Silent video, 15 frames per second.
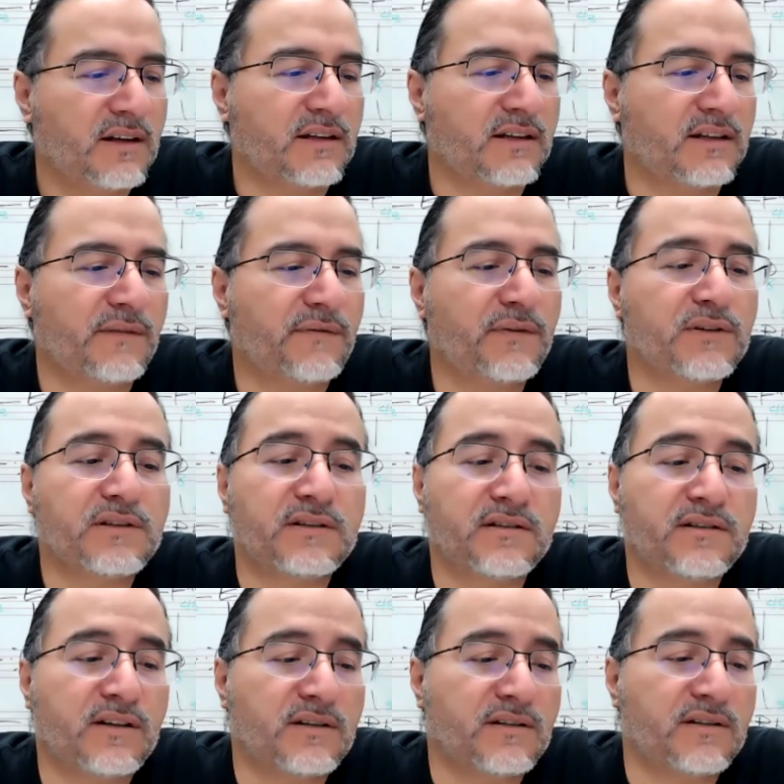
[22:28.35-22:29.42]
The difference in
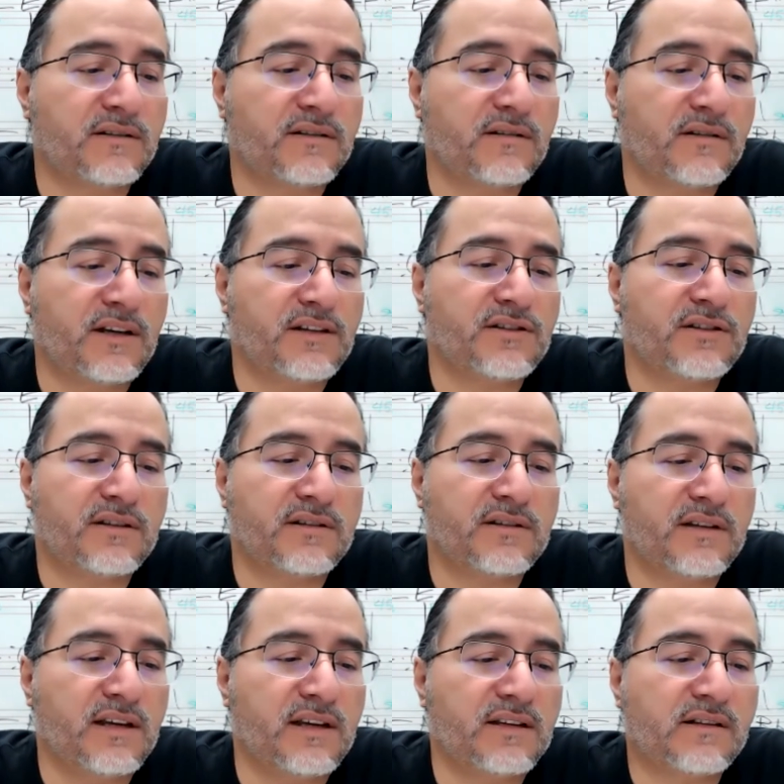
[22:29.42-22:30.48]
just intonation is
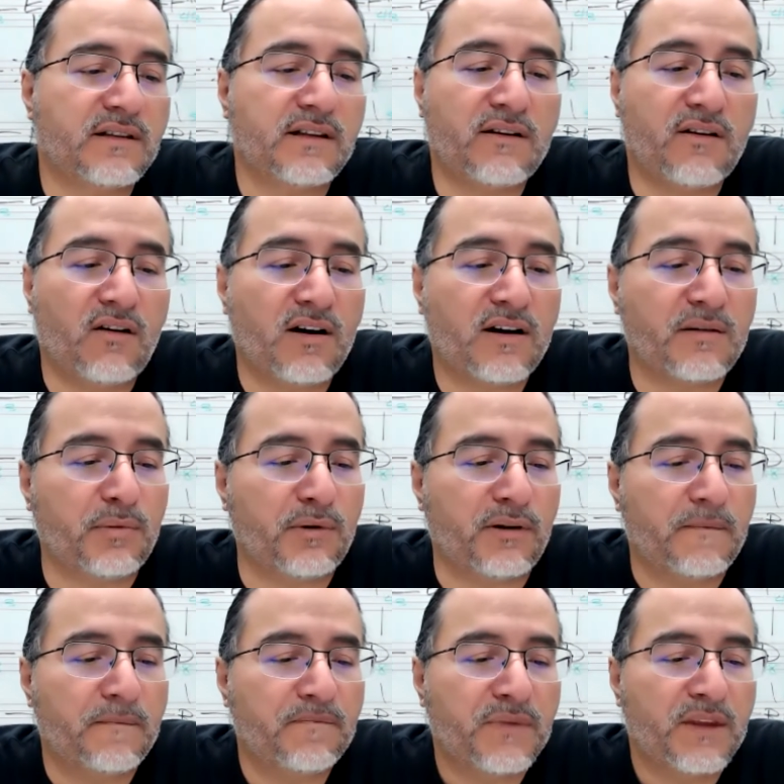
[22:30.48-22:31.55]
easily audible,
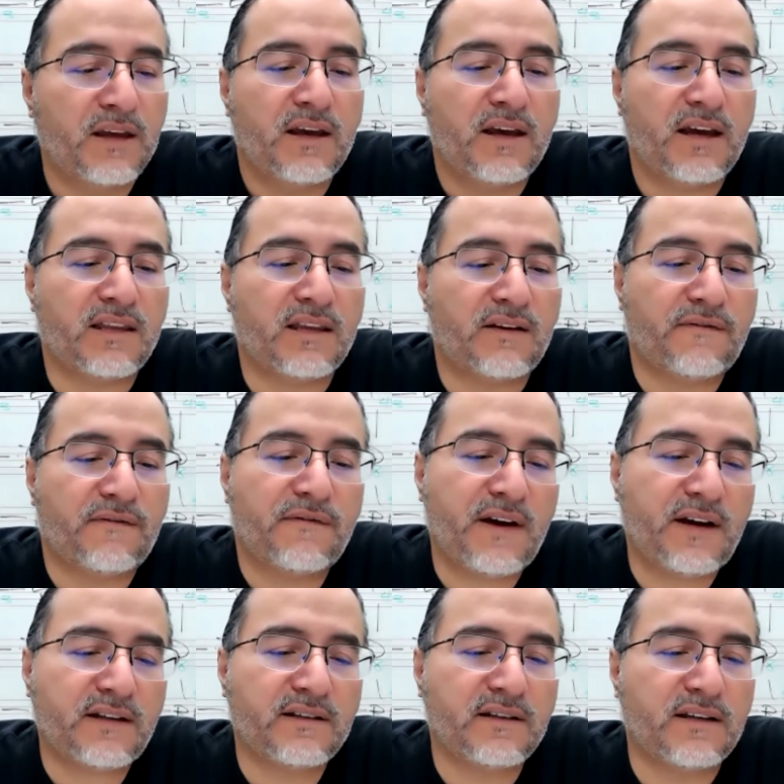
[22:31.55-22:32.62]
and the
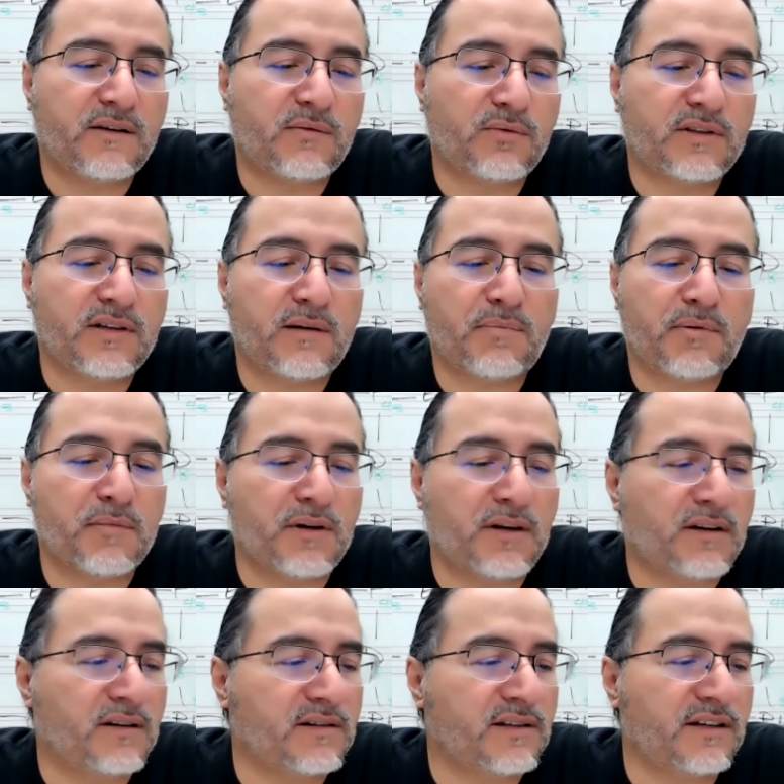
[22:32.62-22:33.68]
effect in equal
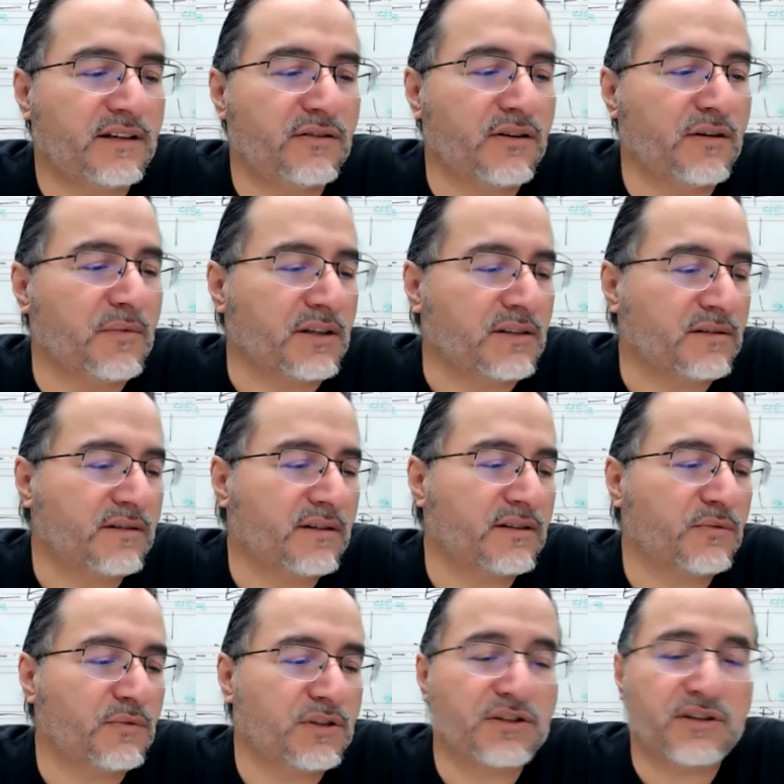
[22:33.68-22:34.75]
temperament is enormous,
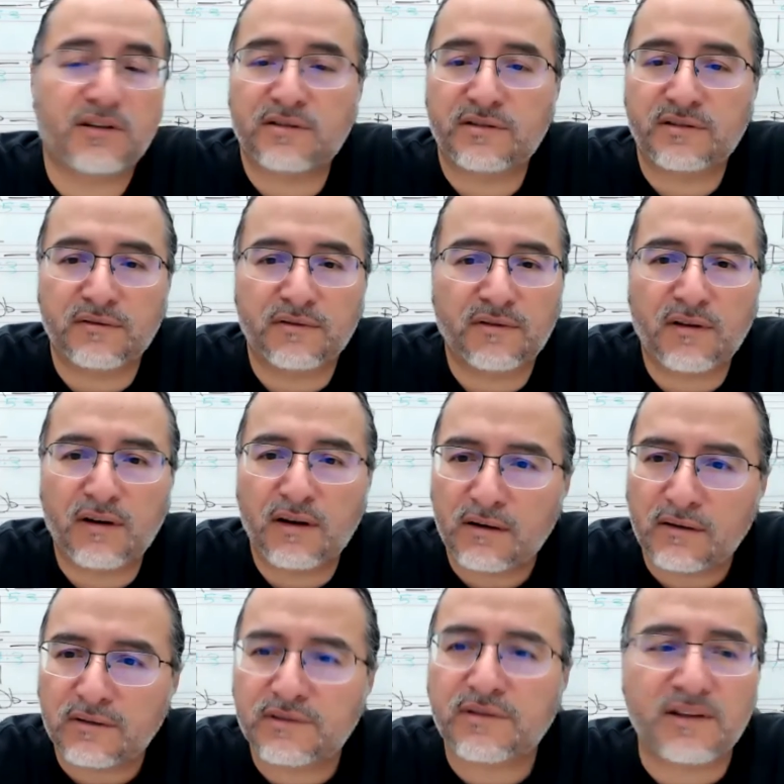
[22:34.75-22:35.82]
as we shall soon
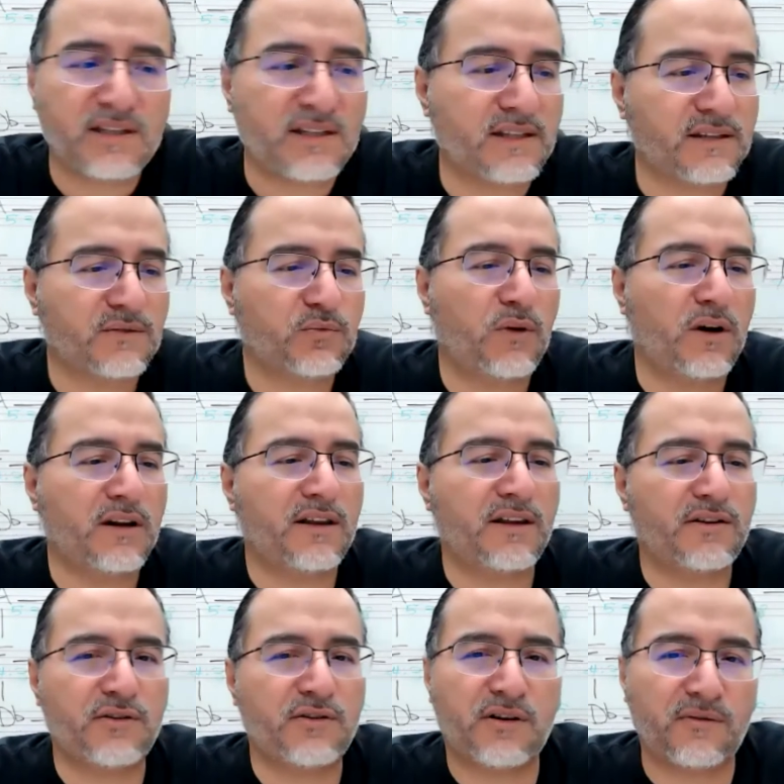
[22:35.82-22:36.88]
chronicle. So this is one
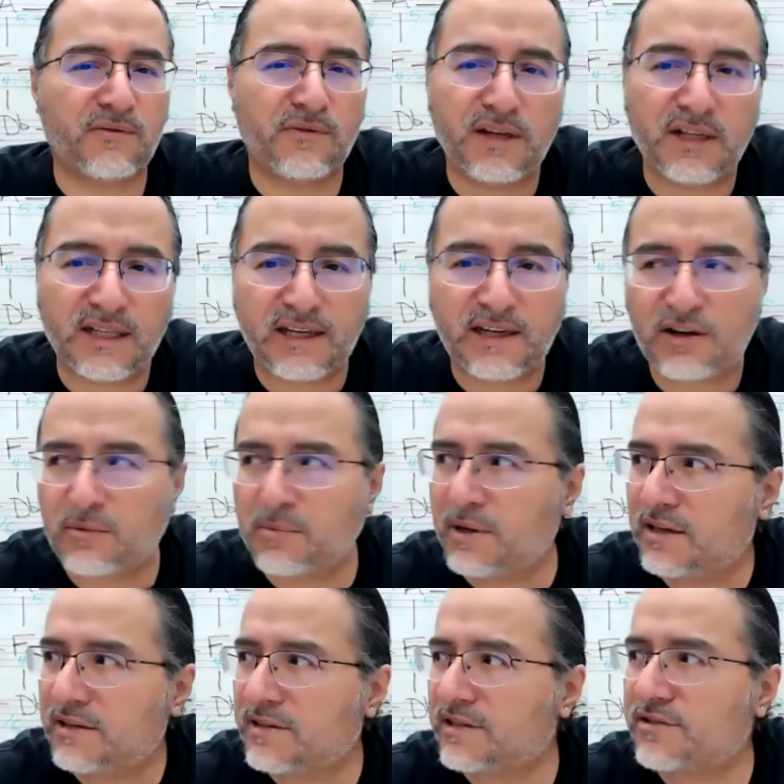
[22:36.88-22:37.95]
that you can really hear
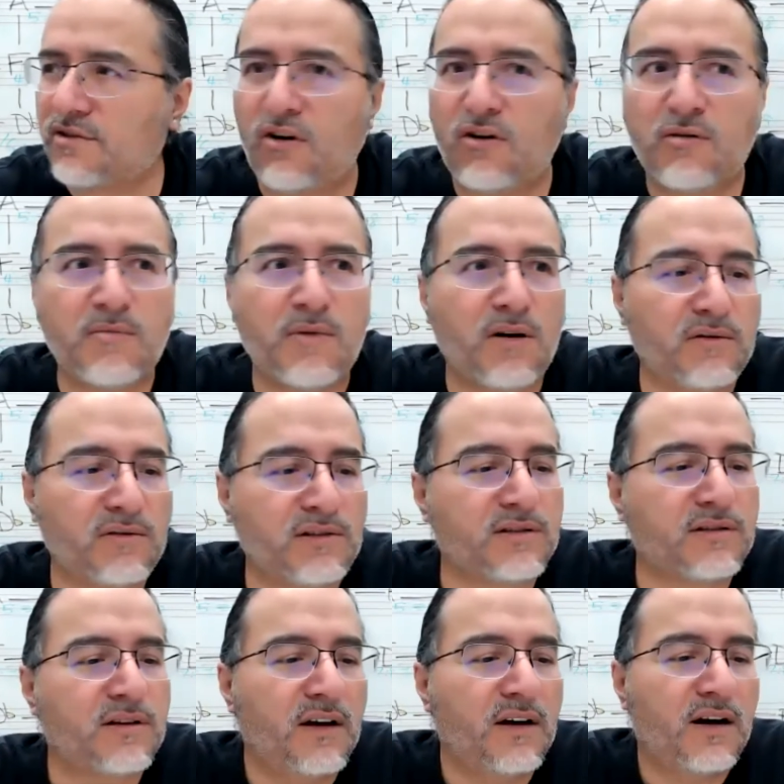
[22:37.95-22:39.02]
because it's
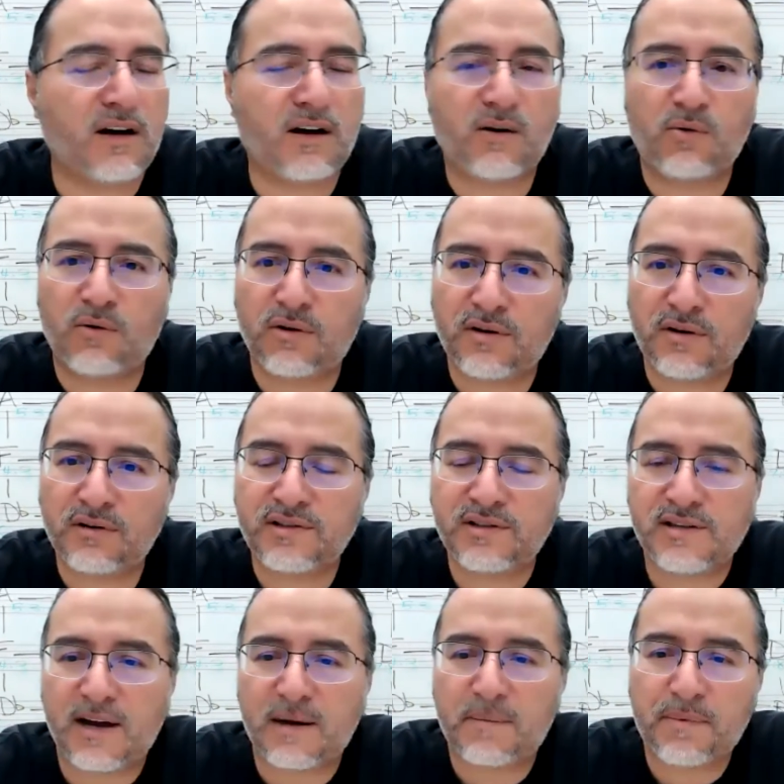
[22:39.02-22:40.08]
almost a quarter
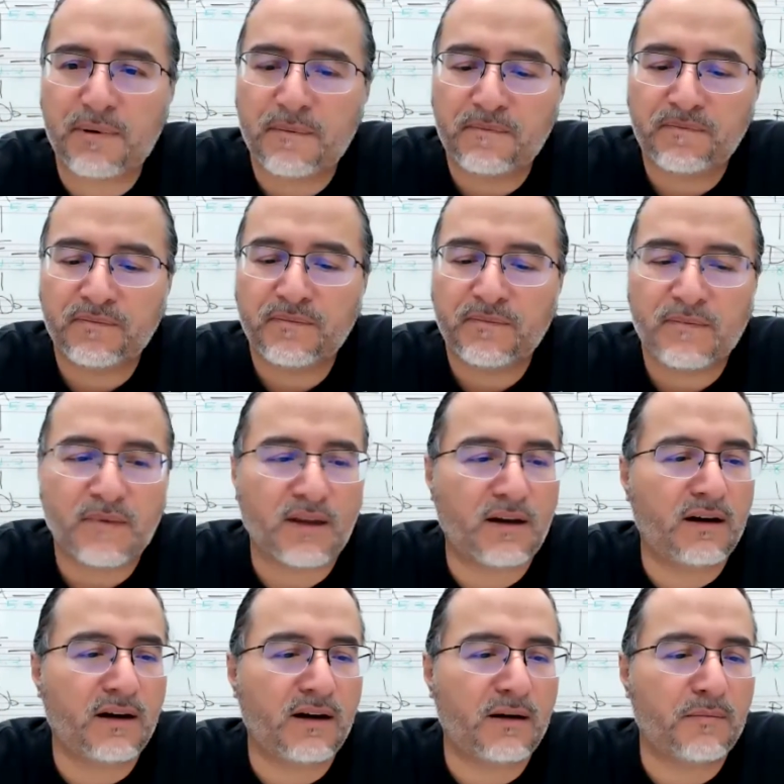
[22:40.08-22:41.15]
step
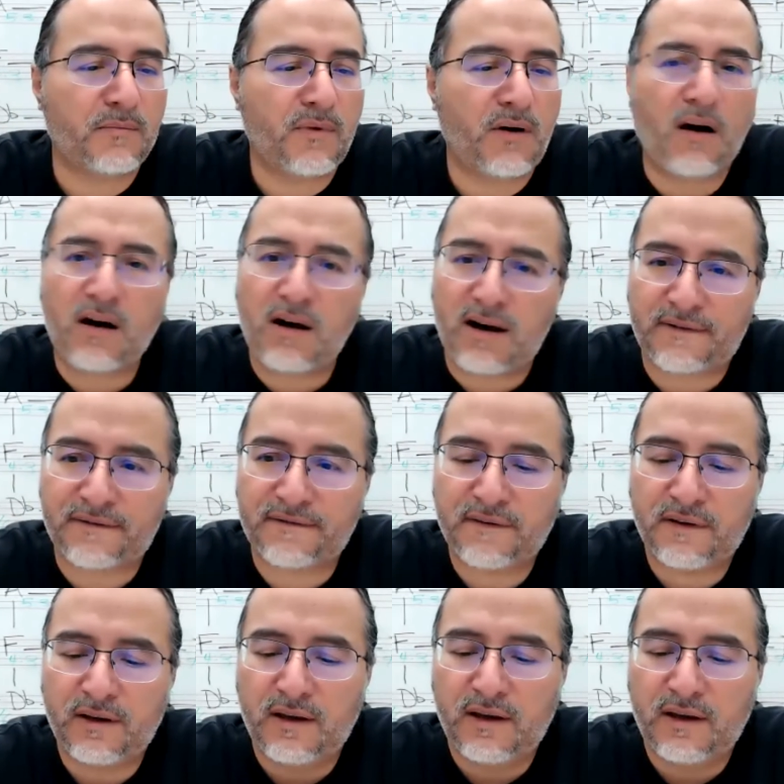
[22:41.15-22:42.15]
off.